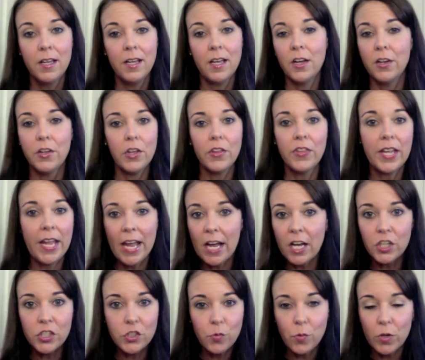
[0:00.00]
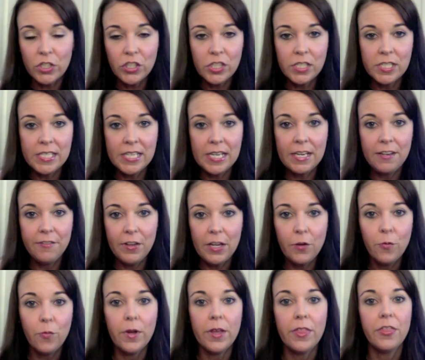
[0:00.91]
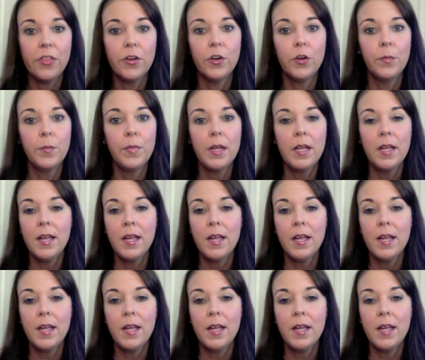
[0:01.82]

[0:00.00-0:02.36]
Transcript: on the couch watching TV with them?